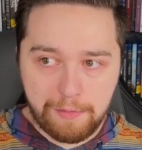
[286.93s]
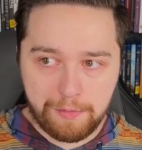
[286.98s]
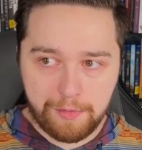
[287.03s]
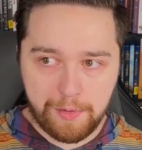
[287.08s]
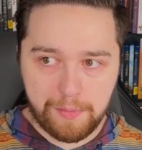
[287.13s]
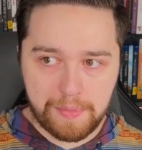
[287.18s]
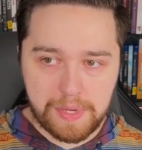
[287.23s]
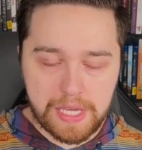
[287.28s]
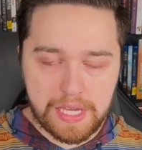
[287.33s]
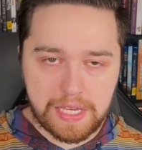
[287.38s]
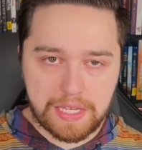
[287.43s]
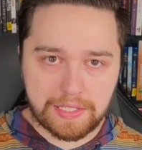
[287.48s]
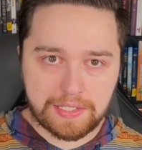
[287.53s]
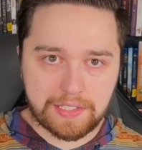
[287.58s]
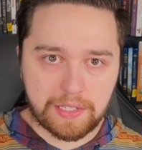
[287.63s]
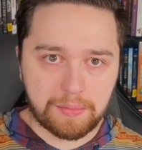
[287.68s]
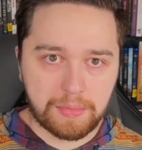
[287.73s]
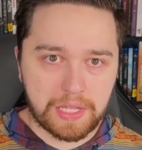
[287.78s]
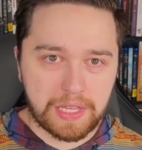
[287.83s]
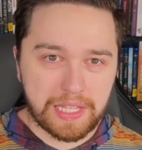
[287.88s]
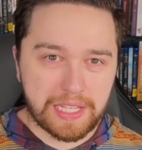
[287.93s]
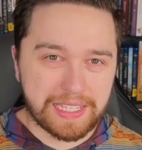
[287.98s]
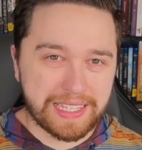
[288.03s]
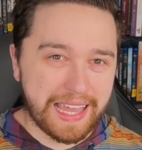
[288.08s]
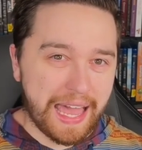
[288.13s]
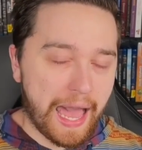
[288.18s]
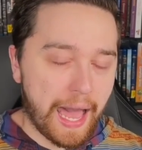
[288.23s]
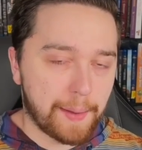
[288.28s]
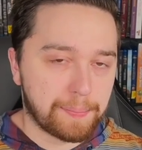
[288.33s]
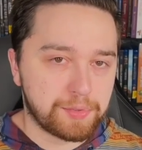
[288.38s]
for me is something that's
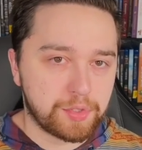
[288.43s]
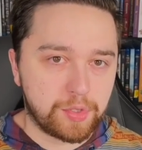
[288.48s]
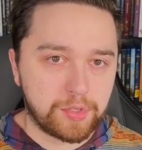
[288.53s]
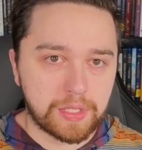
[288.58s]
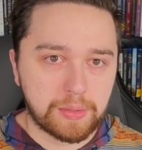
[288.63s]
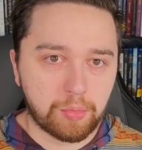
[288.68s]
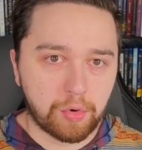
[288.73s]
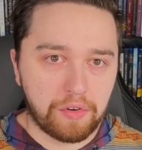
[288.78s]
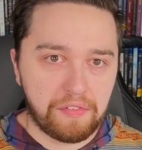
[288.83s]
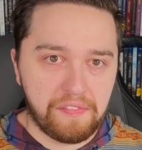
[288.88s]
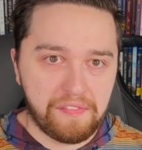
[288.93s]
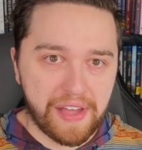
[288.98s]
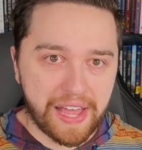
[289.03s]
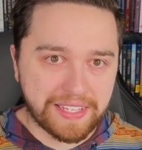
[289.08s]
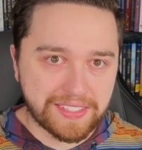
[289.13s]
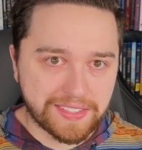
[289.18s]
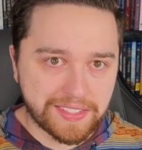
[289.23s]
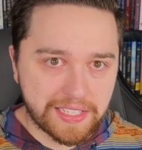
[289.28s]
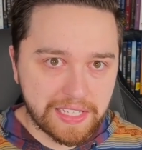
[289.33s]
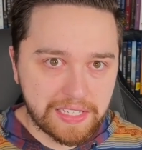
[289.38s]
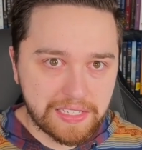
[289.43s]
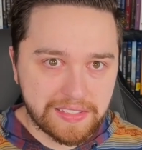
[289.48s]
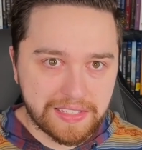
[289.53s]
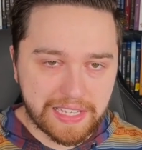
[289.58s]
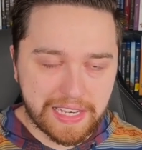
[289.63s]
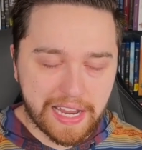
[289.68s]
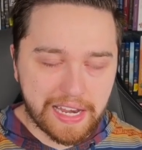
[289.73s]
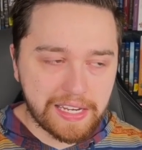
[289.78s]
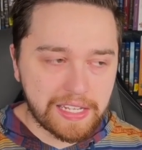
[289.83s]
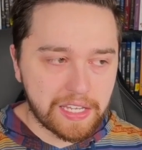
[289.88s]
absolutely more fascinating
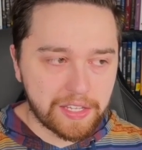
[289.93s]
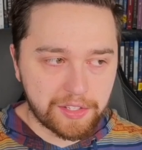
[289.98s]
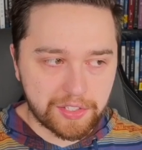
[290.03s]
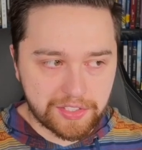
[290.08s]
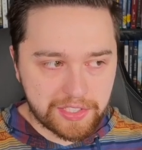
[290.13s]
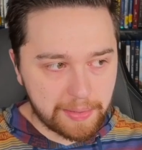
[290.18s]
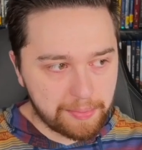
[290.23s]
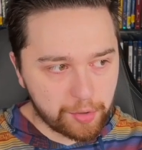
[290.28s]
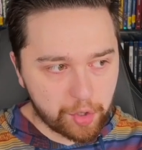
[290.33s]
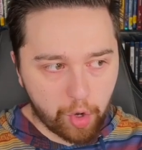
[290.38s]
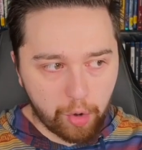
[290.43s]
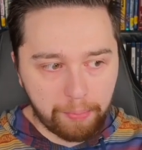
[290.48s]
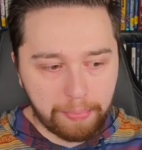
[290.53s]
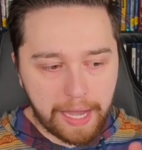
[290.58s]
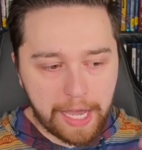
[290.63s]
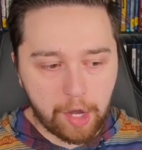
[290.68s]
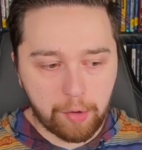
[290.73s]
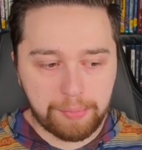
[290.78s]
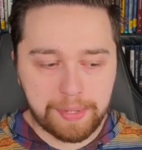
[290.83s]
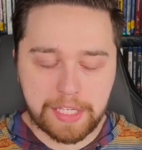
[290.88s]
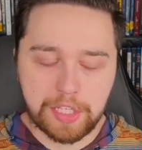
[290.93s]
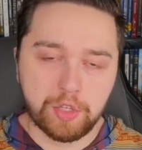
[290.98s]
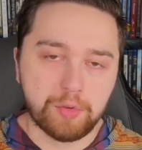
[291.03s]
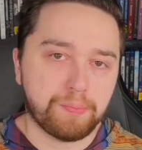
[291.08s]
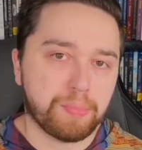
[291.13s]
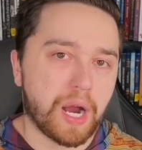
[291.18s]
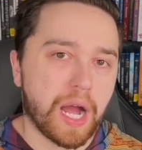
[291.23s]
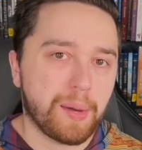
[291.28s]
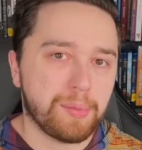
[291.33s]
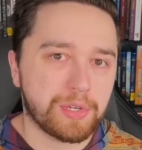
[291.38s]
than any other typical biopic you
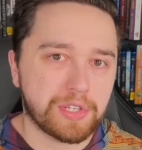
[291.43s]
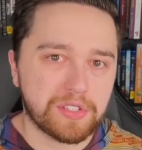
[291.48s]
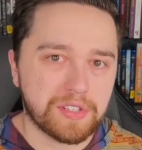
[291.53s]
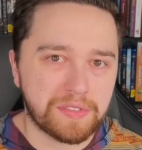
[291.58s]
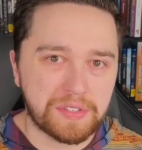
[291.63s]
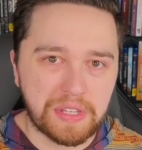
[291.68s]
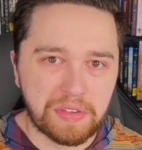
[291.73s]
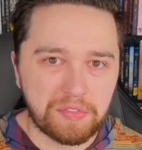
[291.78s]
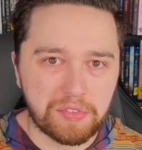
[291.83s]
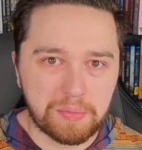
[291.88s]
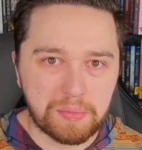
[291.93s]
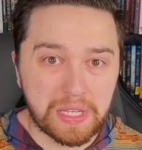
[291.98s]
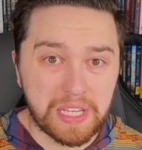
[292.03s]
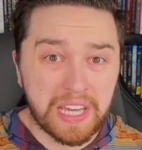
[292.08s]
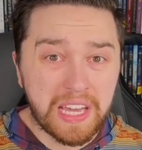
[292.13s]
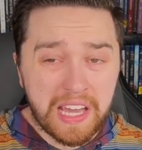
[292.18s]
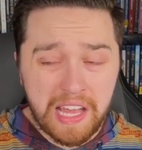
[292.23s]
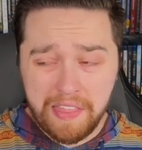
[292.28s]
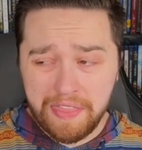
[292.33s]
probably could have given me